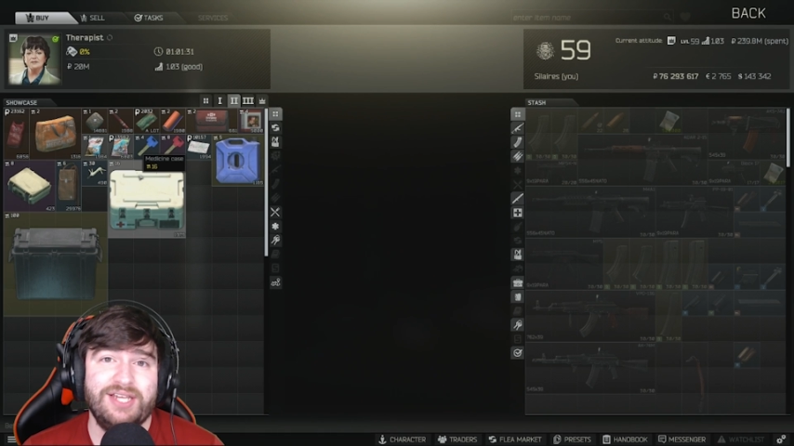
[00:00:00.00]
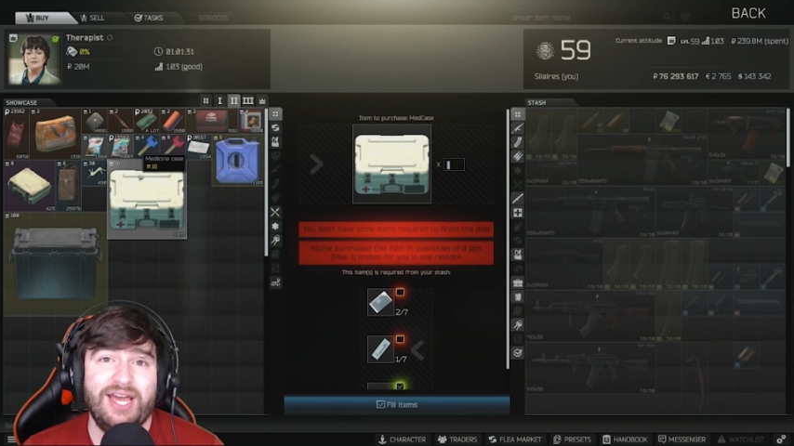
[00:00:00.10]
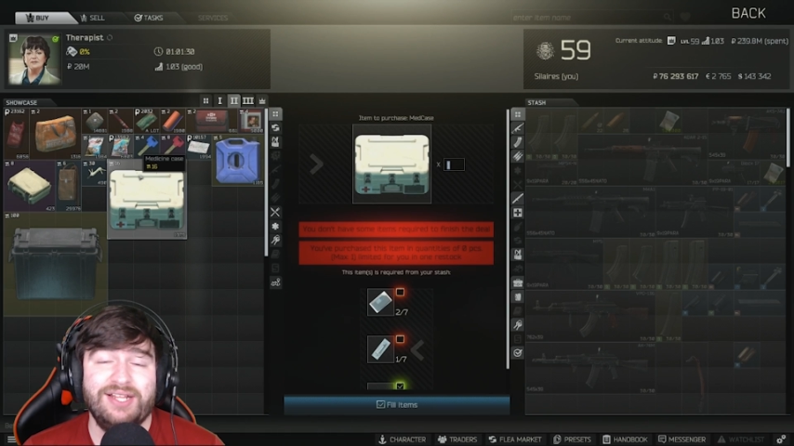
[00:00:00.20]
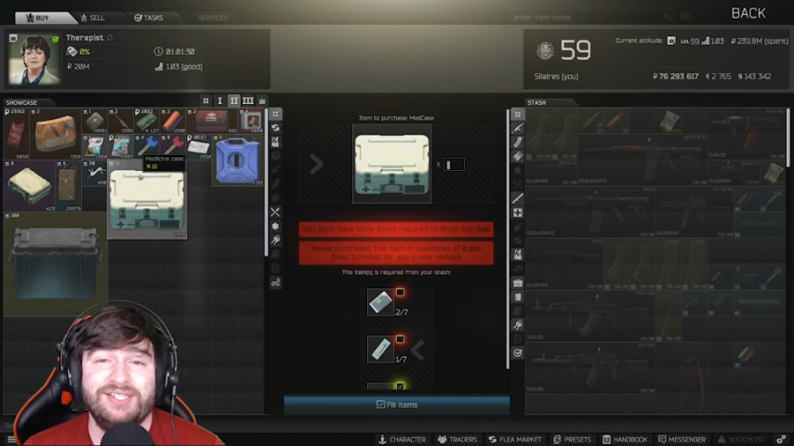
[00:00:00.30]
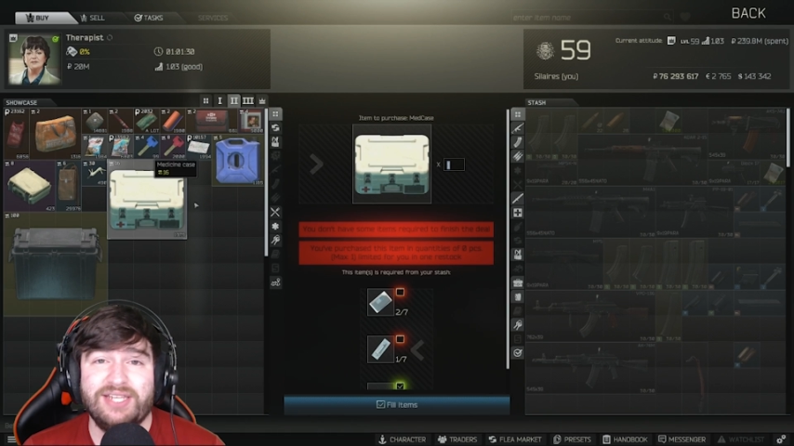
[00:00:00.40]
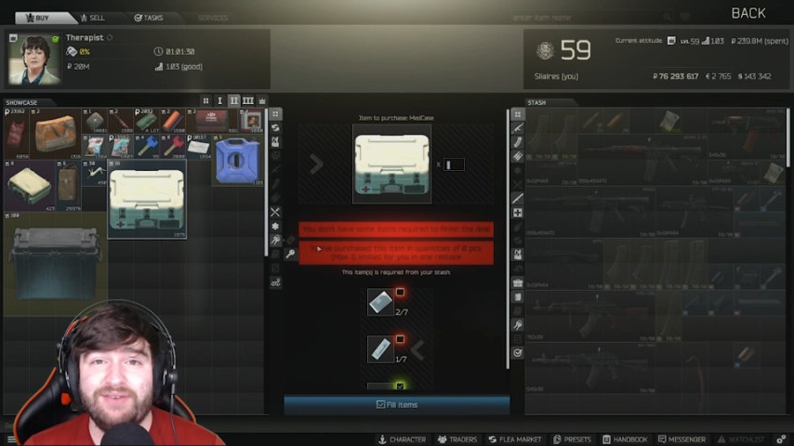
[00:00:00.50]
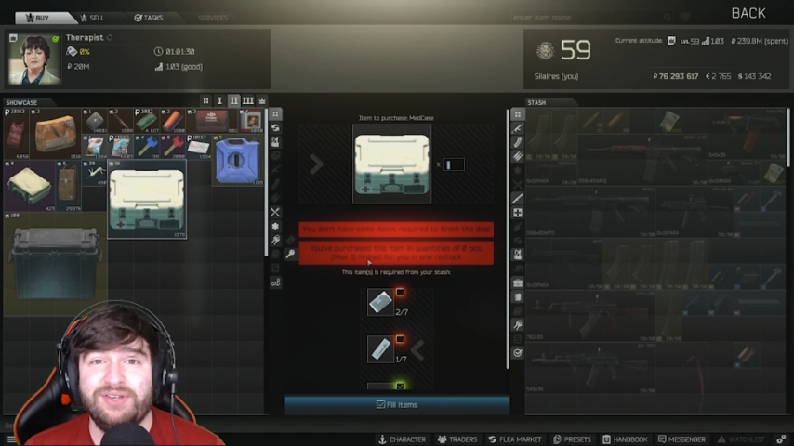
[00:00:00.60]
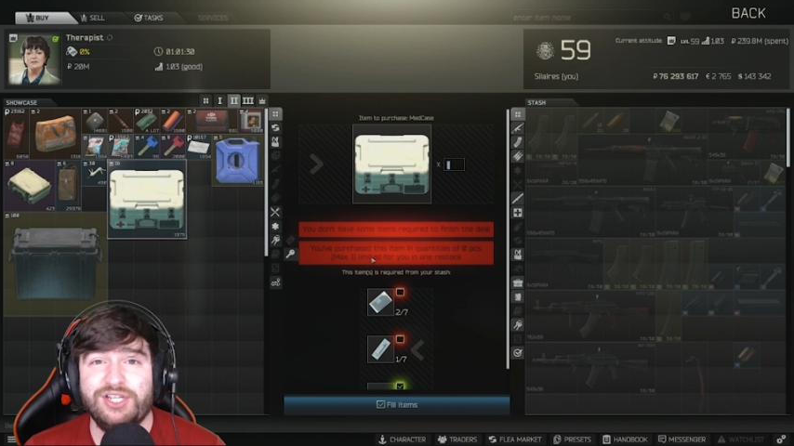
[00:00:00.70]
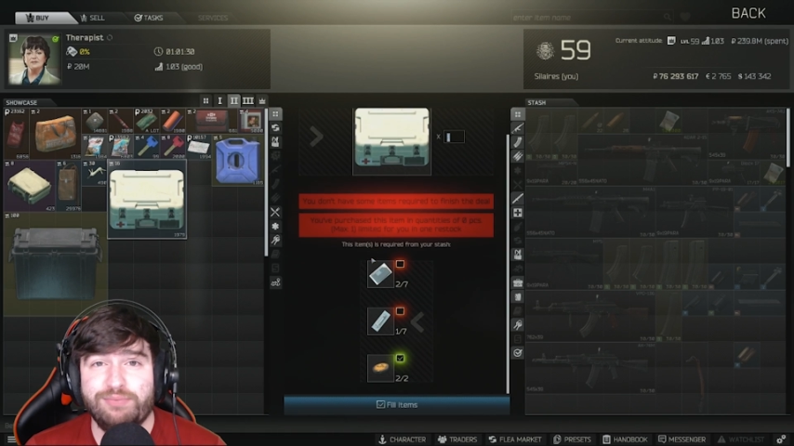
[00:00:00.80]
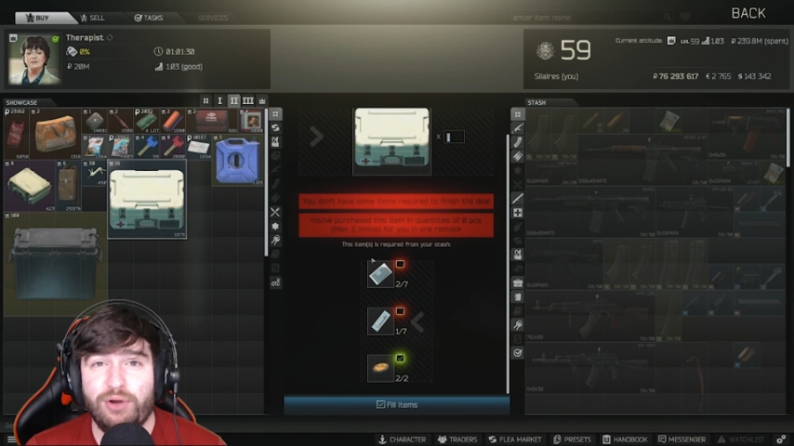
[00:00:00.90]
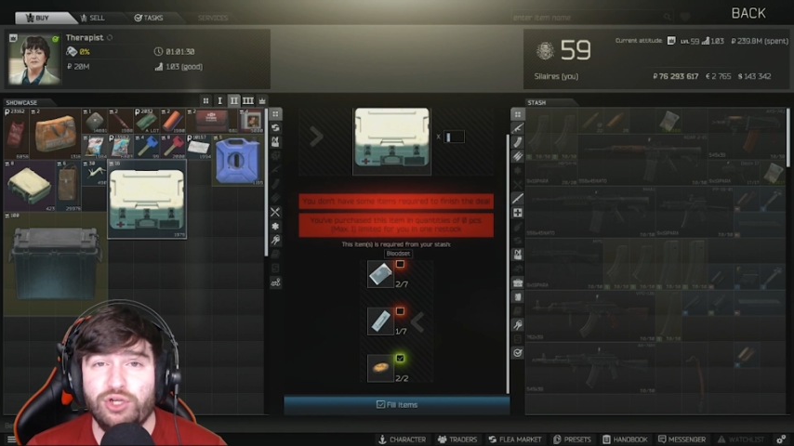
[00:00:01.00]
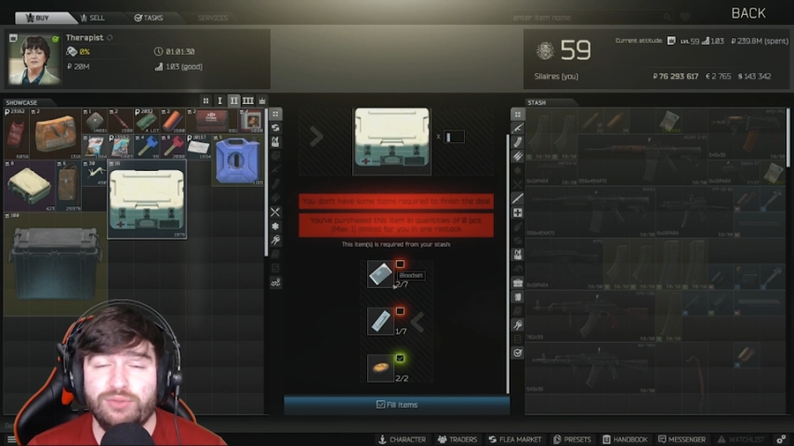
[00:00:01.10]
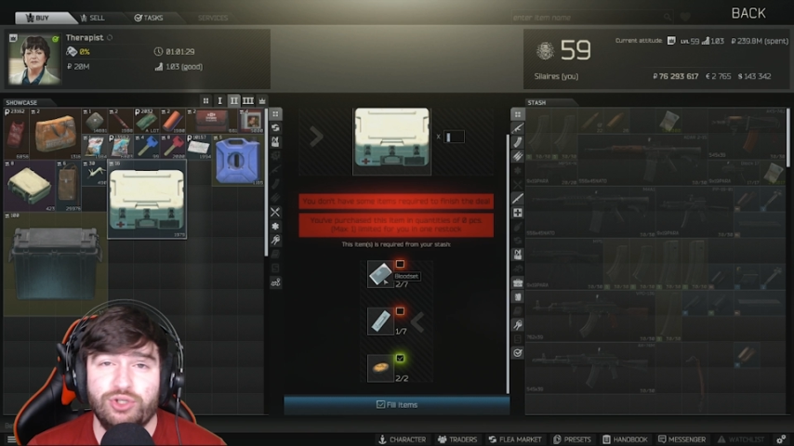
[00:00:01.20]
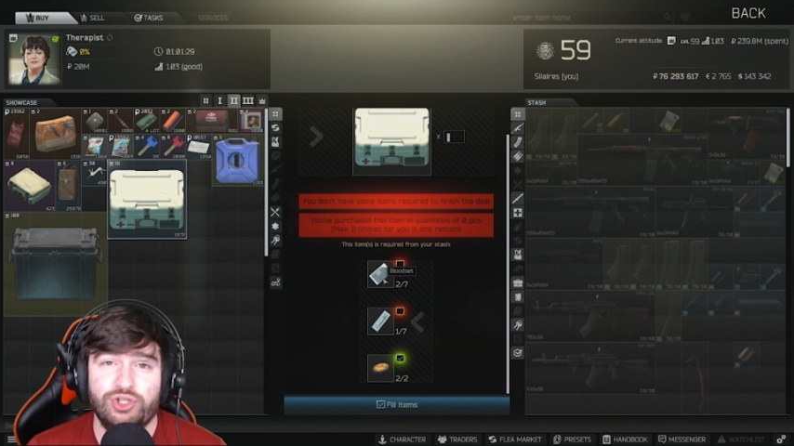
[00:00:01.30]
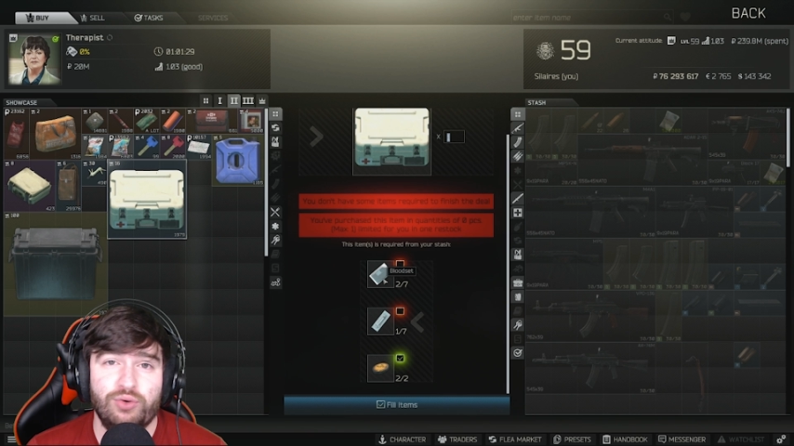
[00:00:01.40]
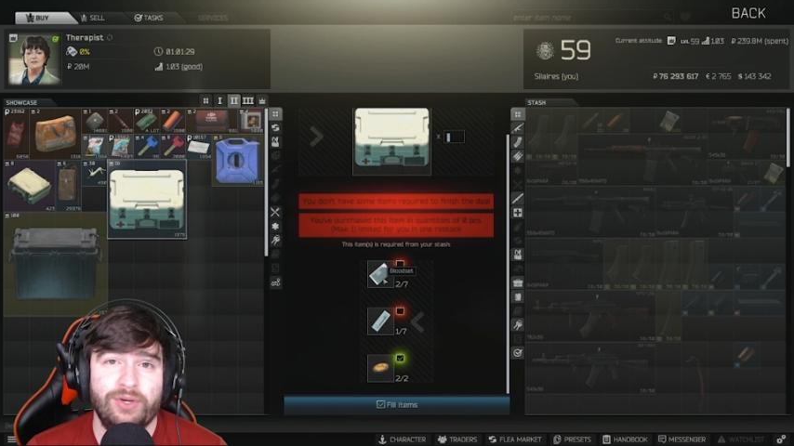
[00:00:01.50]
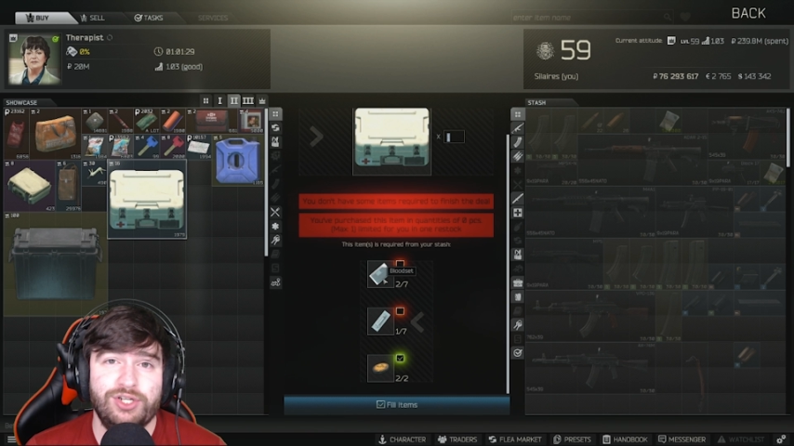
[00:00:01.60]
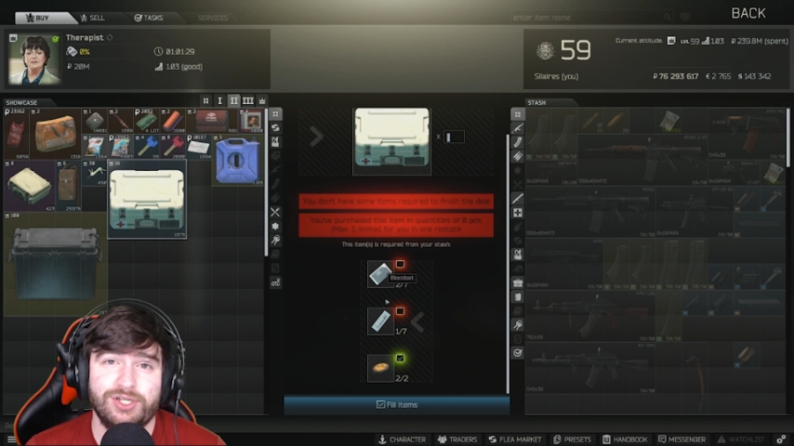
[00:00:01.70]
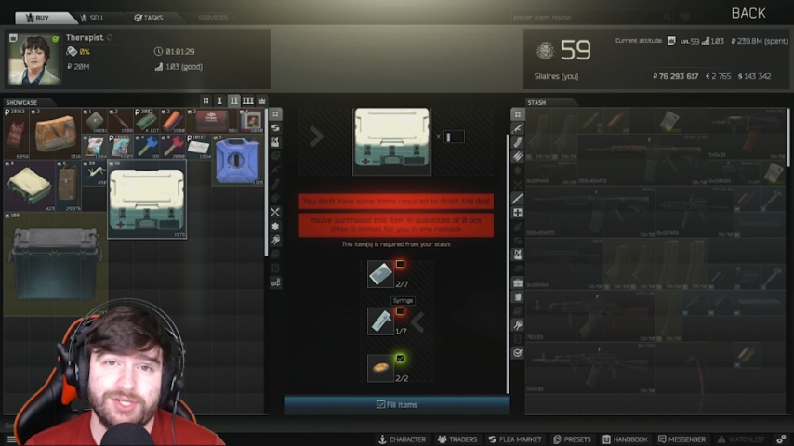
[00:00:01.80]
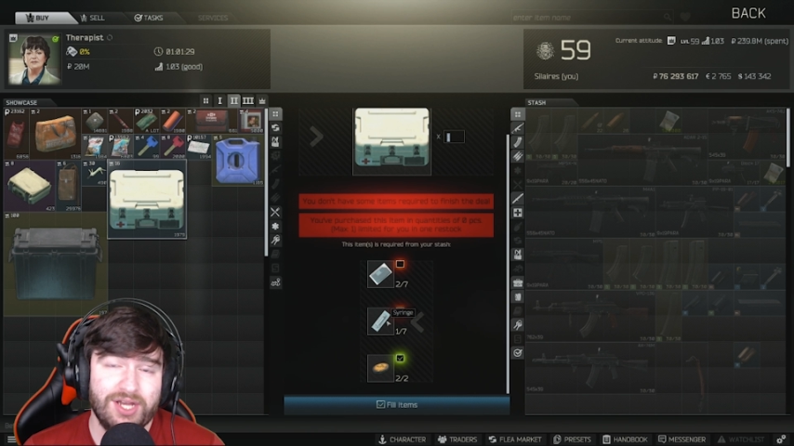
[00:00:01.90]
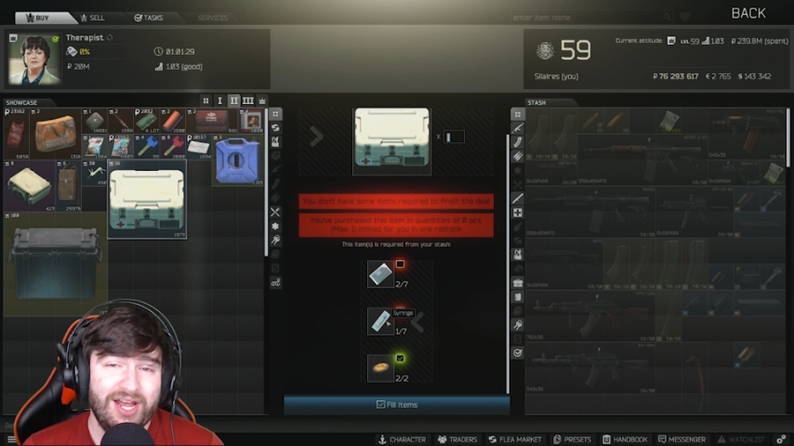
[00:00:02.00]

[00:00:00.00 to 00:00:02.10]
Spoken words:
and 7 disposable syringes.